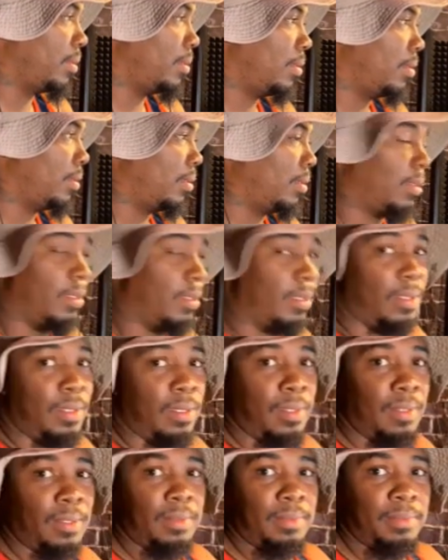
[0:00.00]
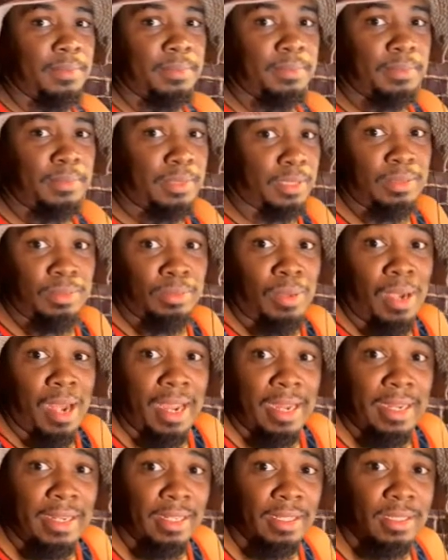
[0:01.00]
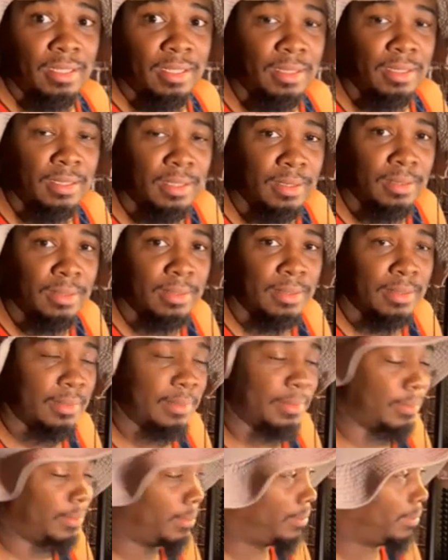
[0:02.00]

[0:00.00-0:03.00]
what if he got something right. that she can contract from his